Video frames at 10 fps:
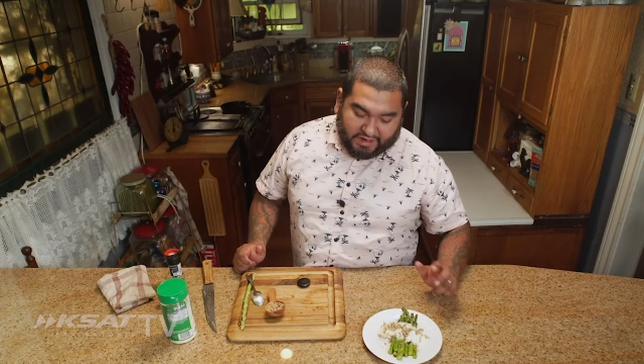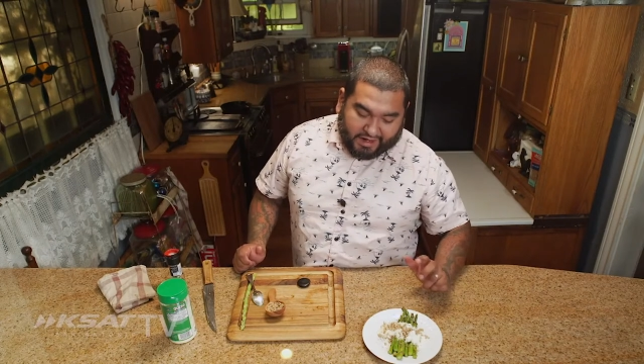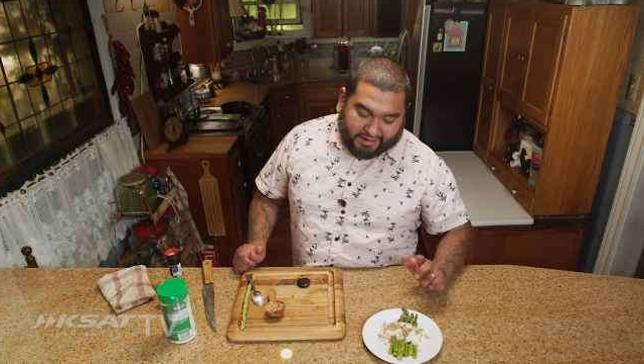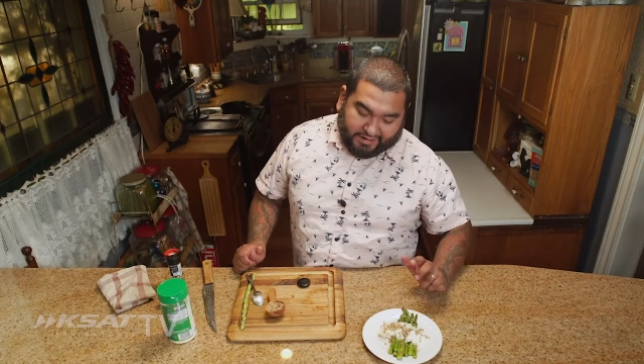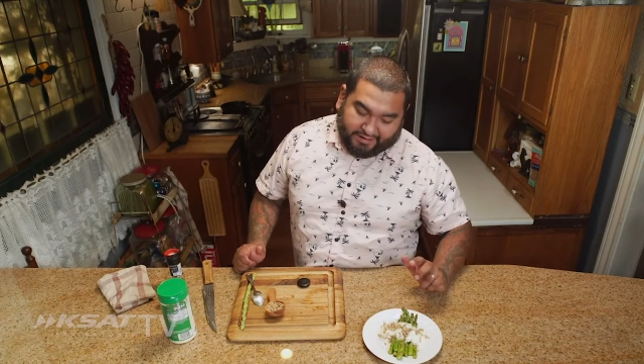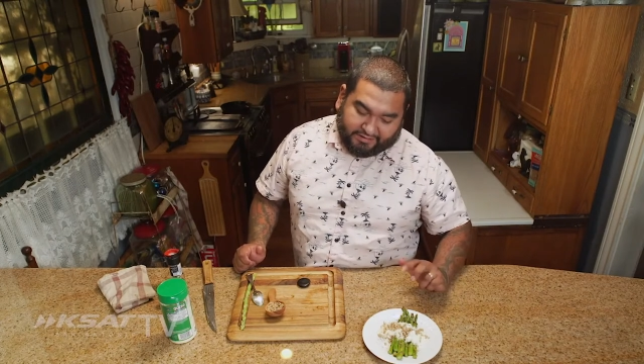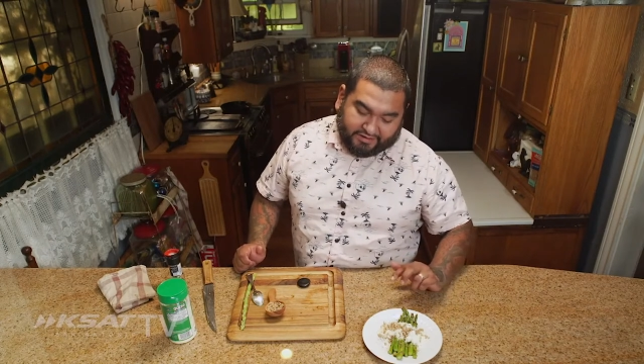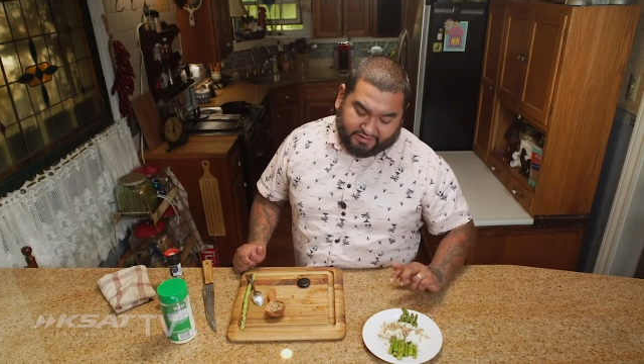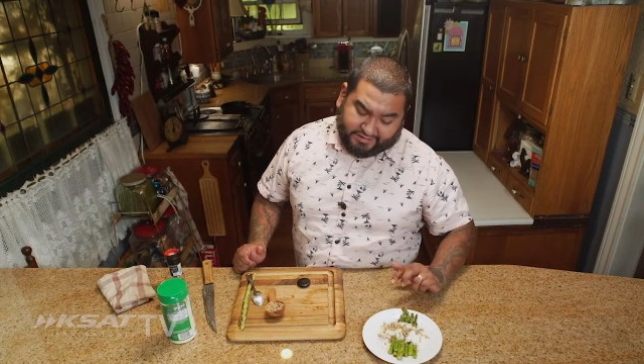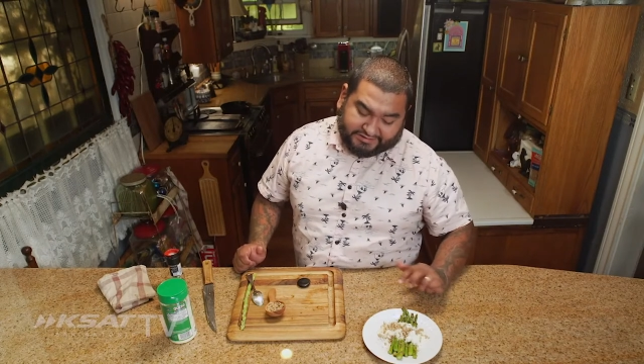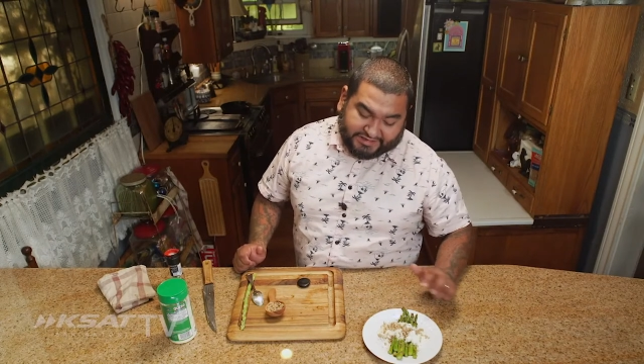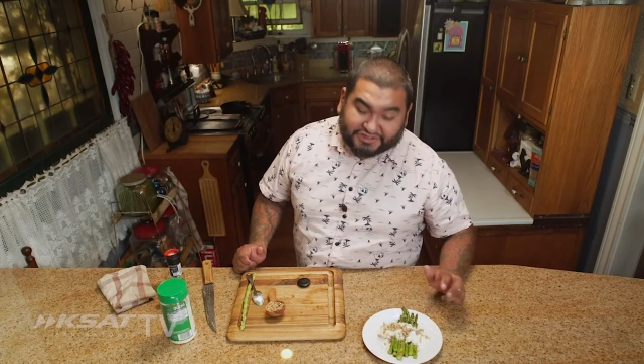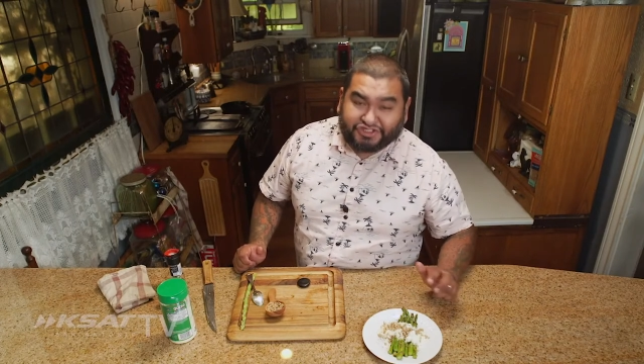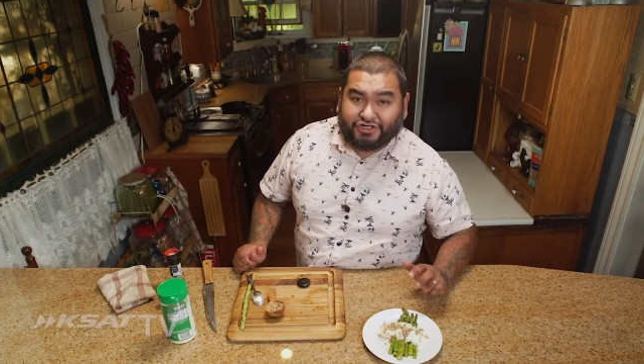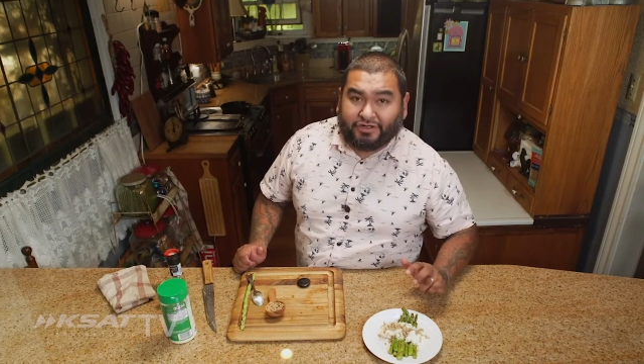I like the, the
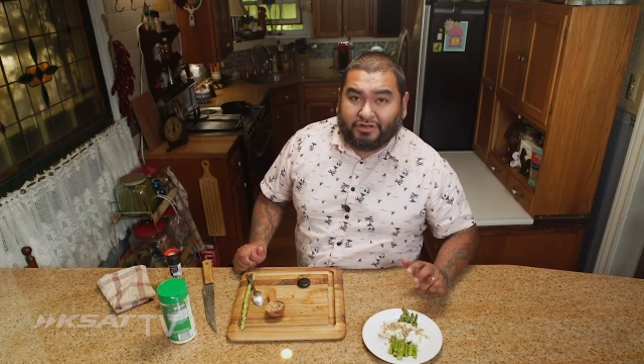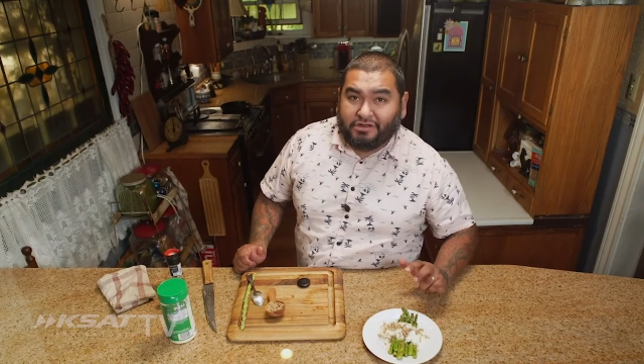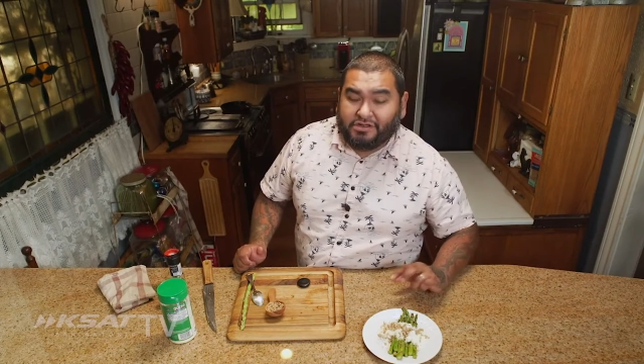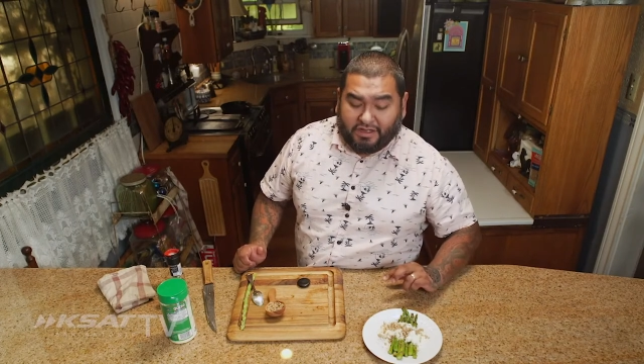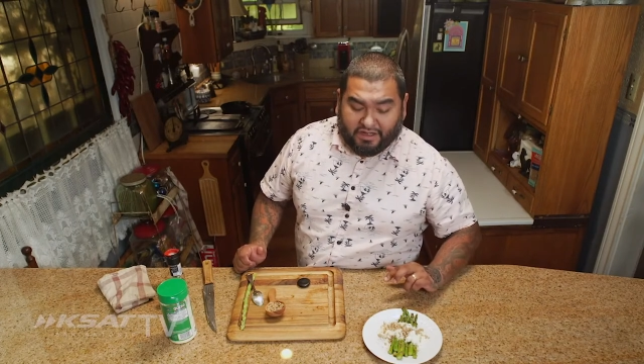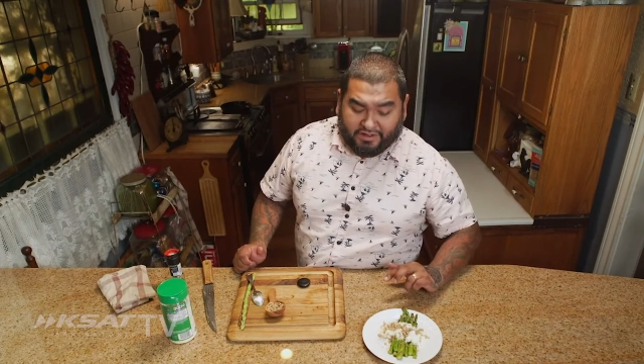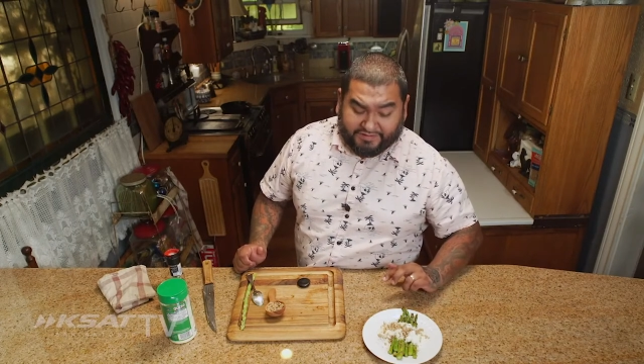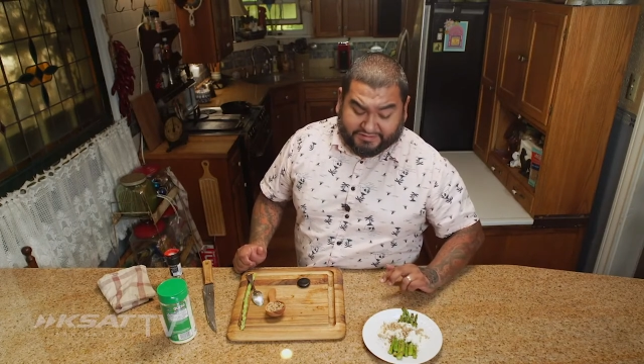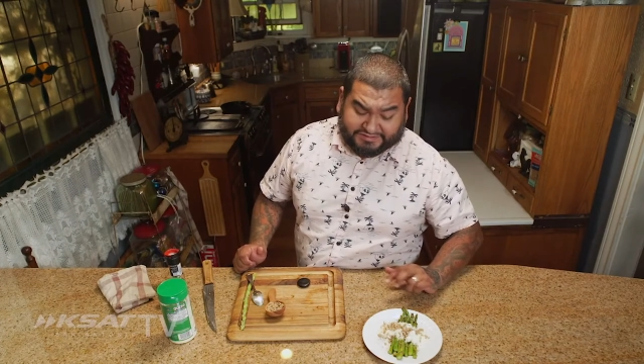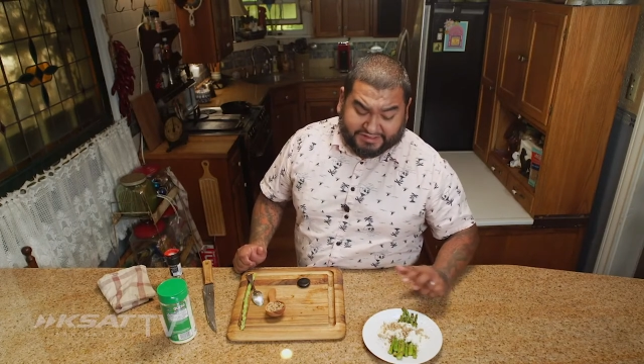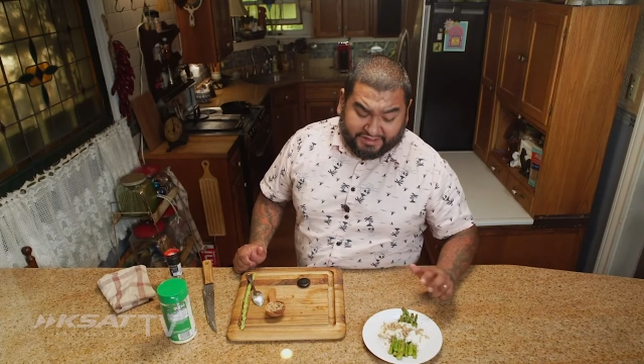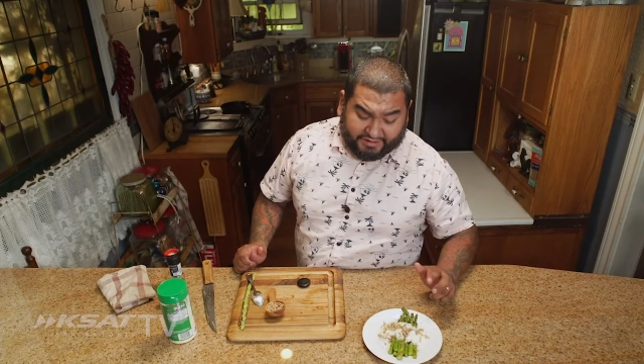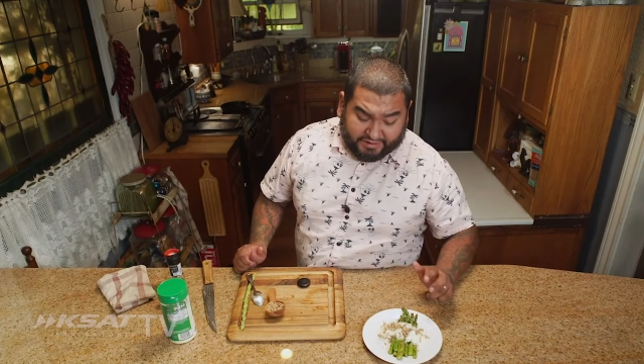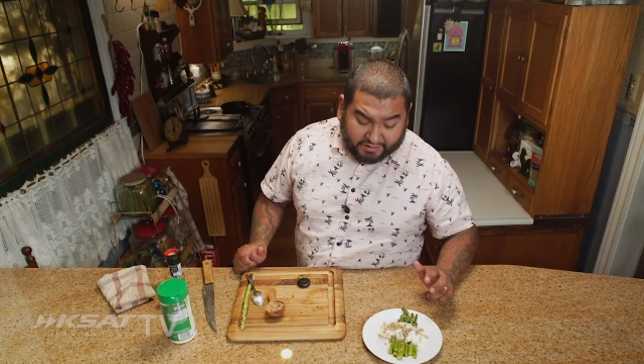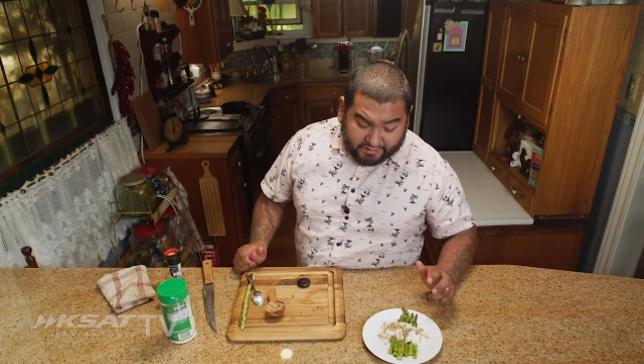texture, uh, the
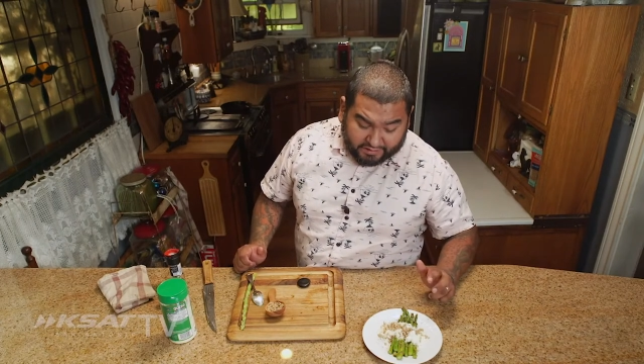acidity.